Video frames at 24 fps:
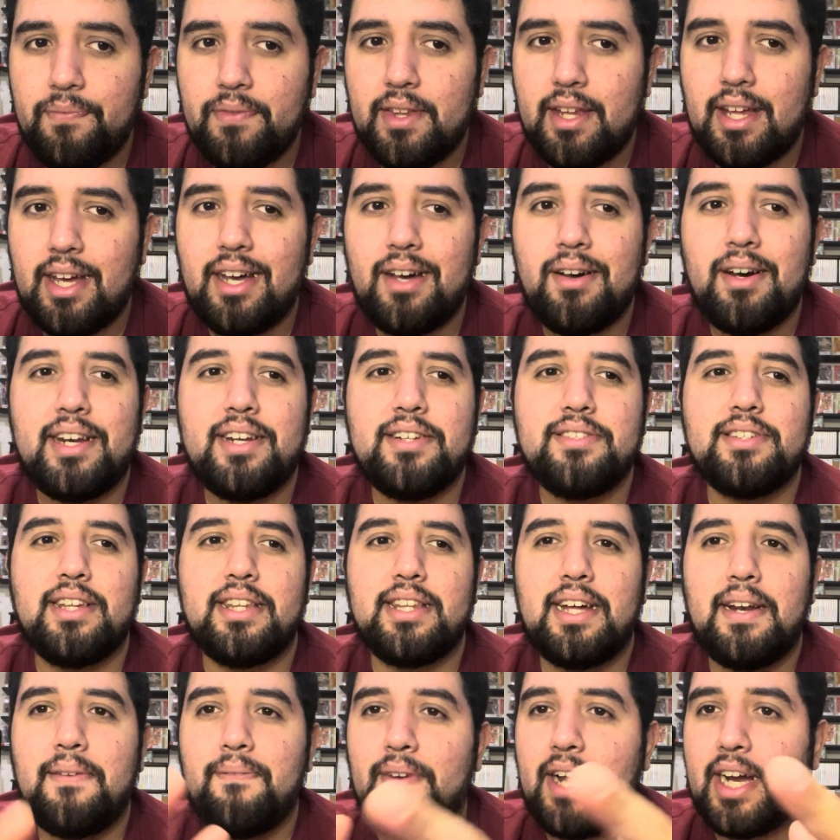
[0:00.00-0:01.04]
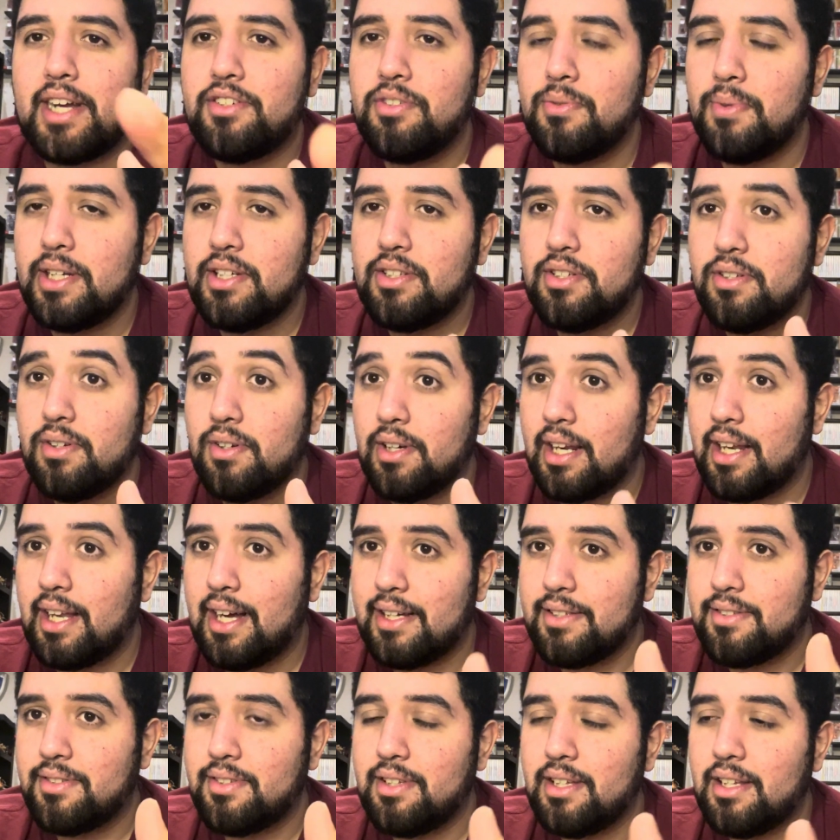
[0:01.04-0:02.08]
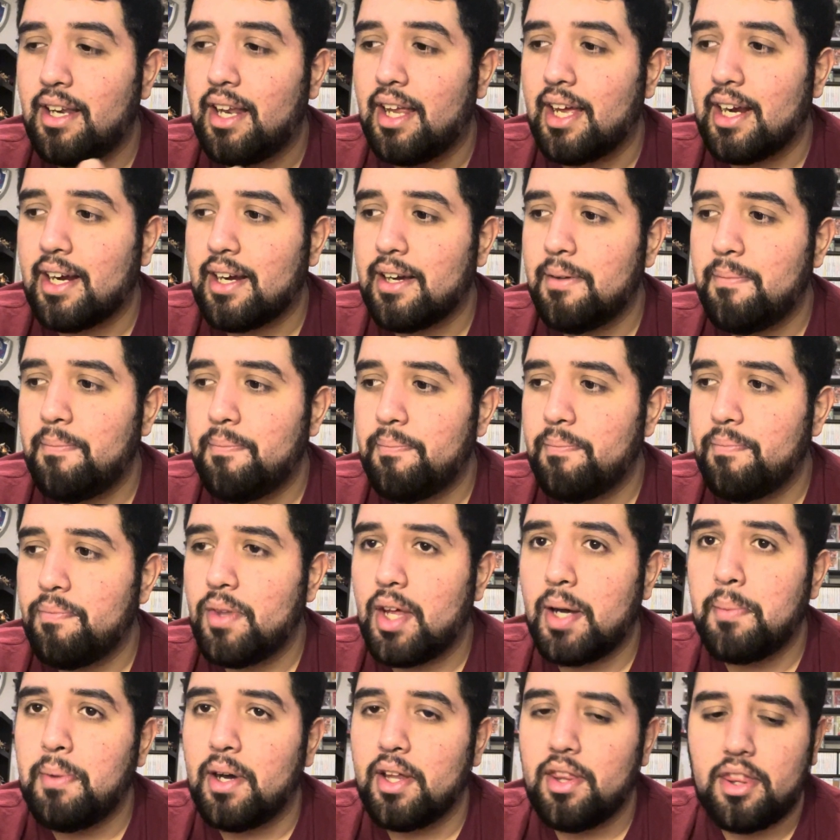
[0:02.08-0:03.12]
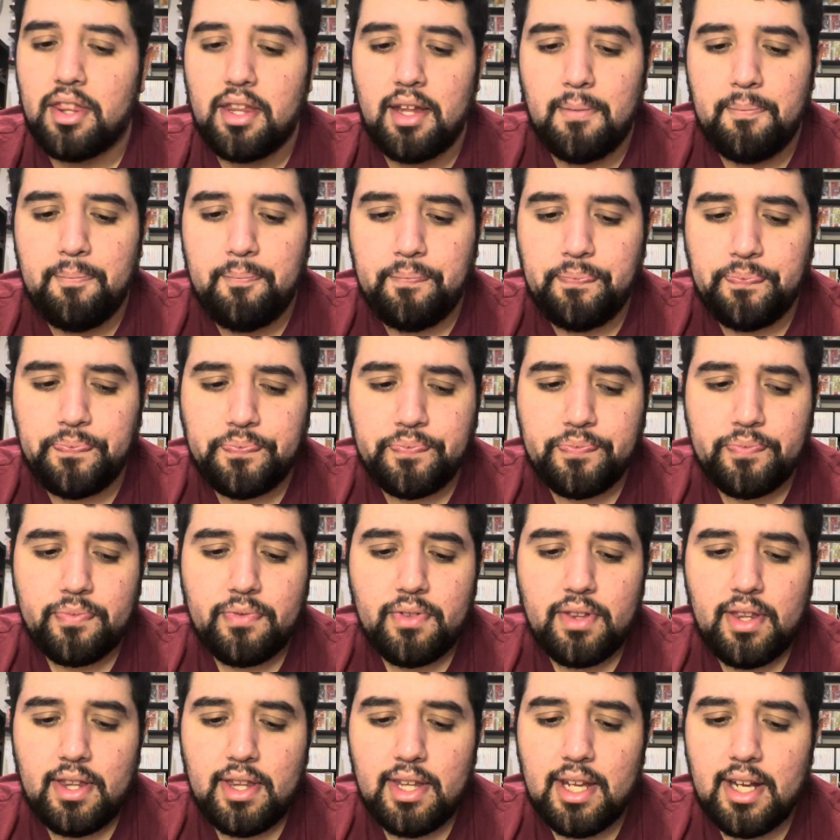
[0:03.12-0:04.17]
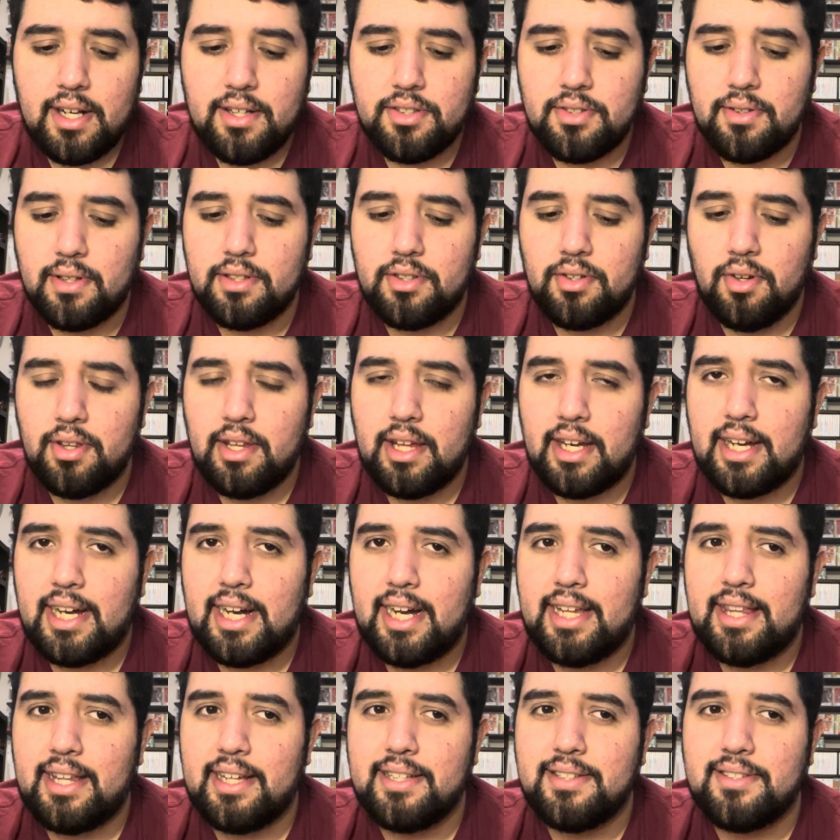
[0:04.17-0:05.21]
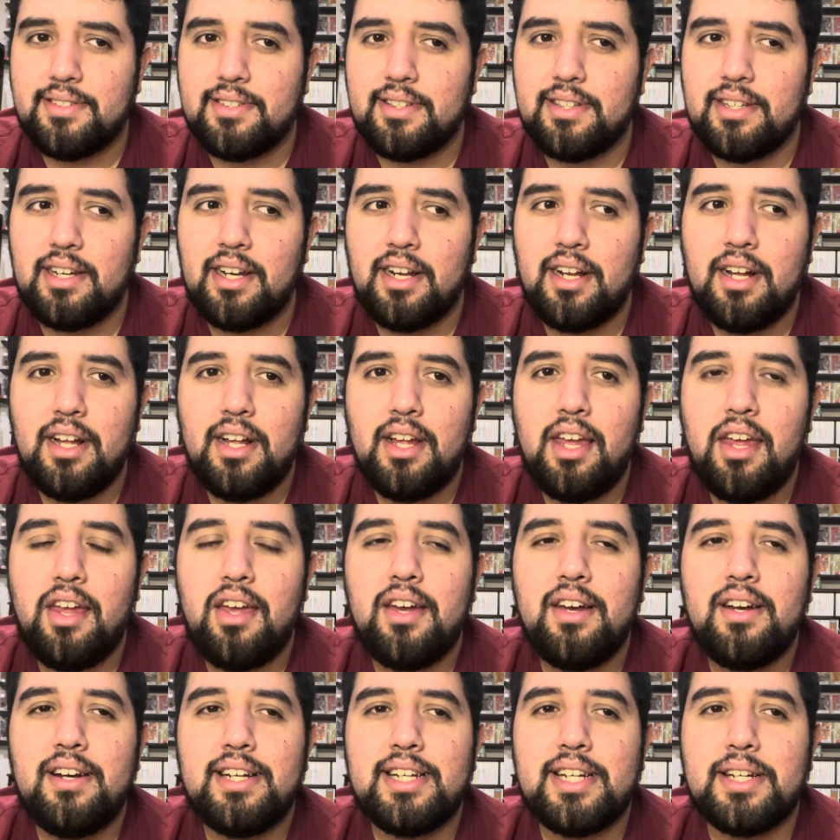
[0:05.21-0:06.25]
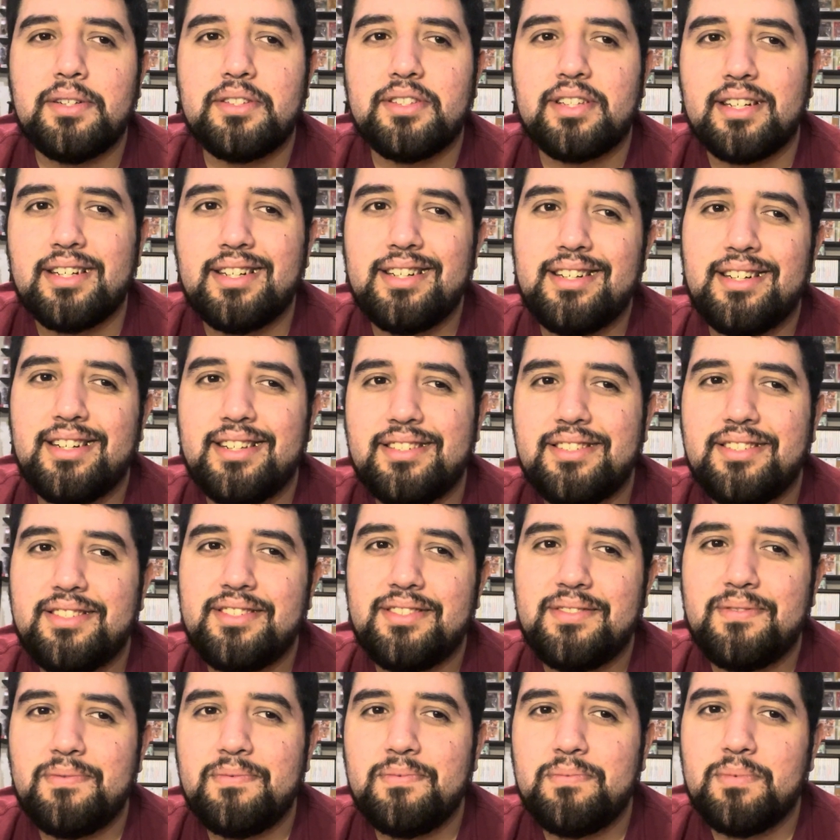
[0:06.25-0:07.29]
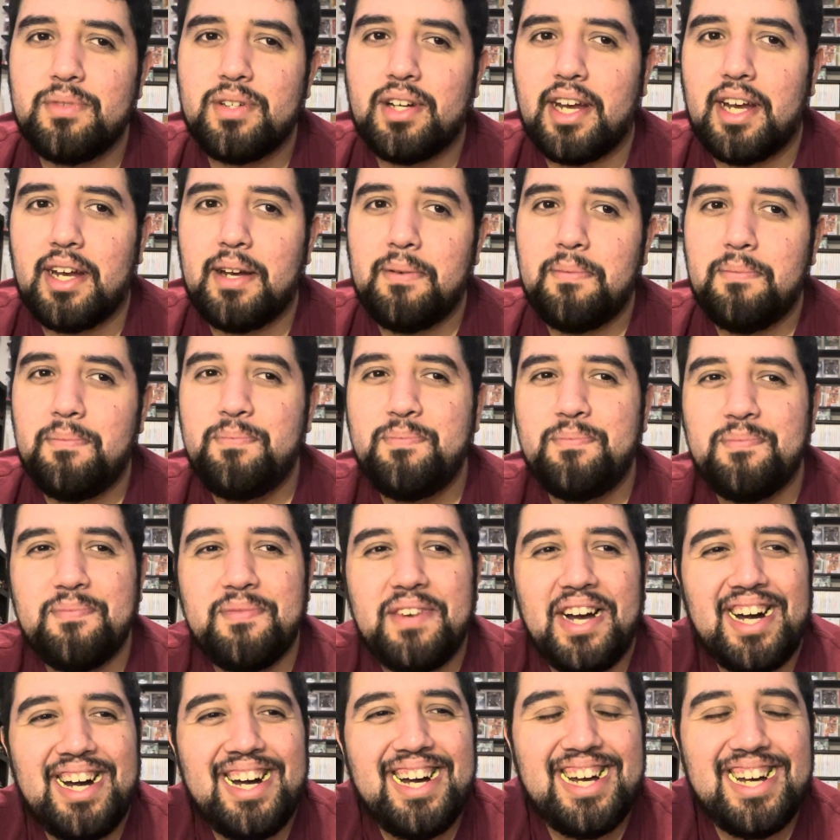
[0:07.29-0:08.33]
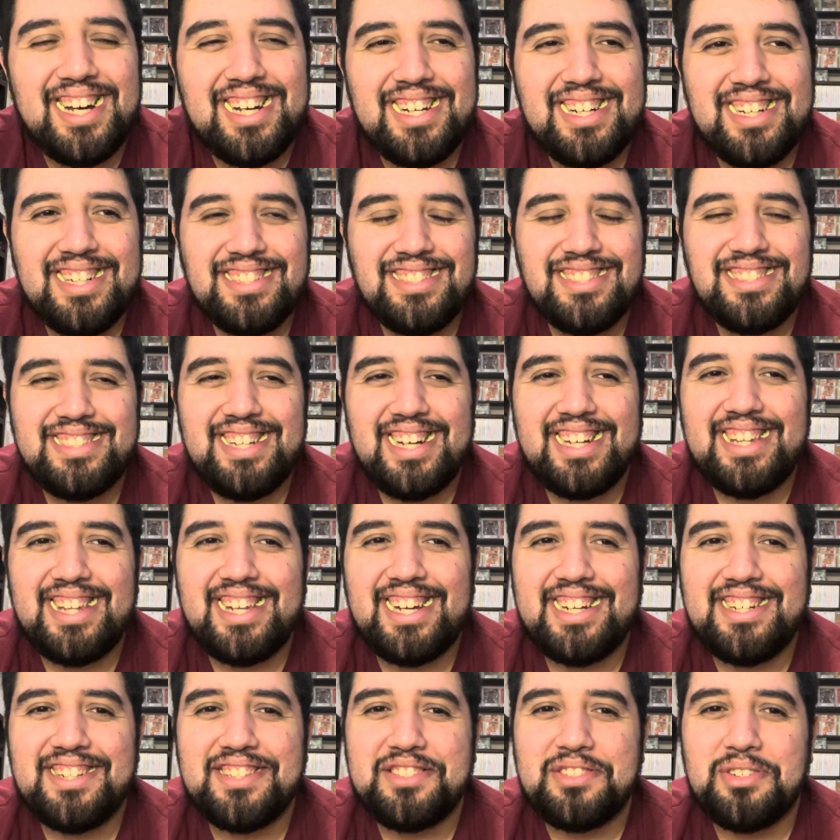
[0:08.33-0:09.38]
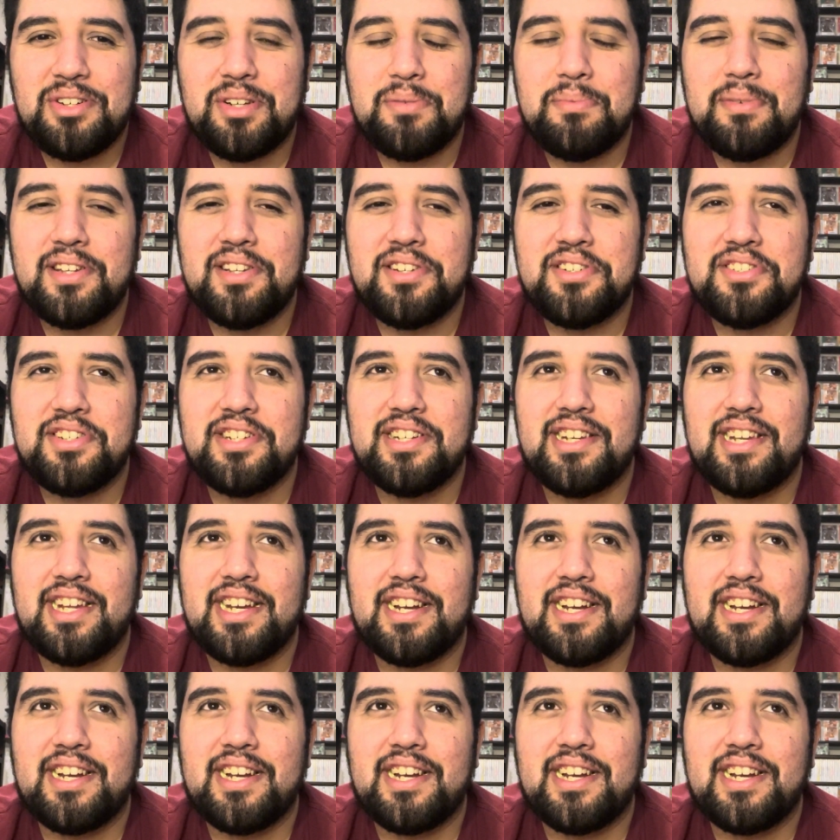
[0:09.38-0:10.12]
how do you say, that infatuation only lasted like a month. So I told that guy this, and he was like, "Oh, that's okay." And then I just told him other shit,